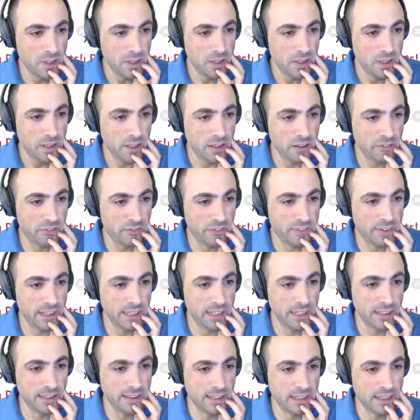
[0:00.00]
If
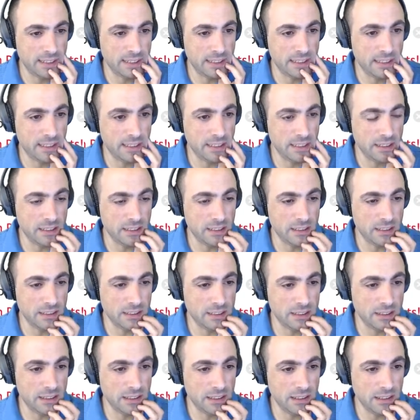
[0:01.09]
tenant ID
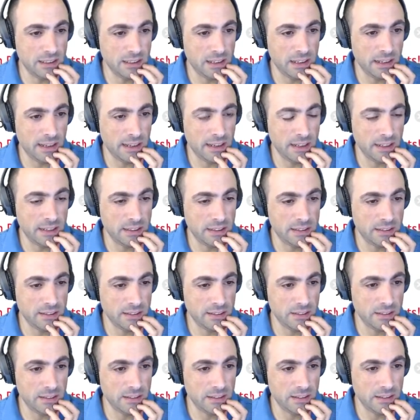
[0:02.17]
and
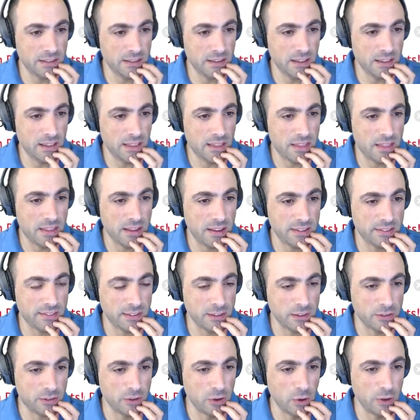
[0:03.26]
this,
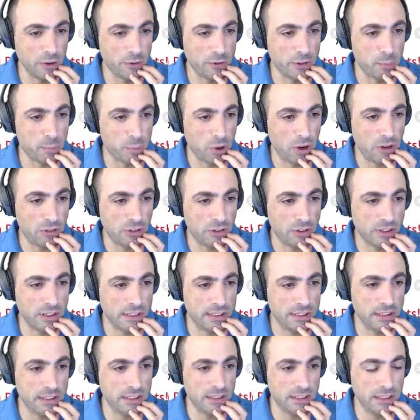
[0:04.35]
so if the project
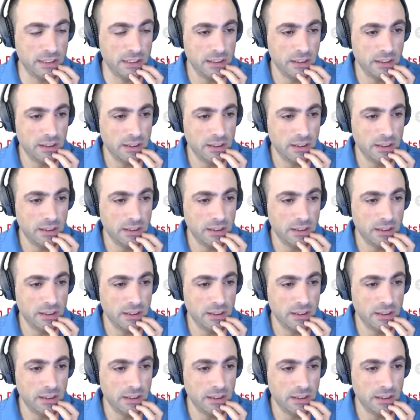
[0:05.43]
ID,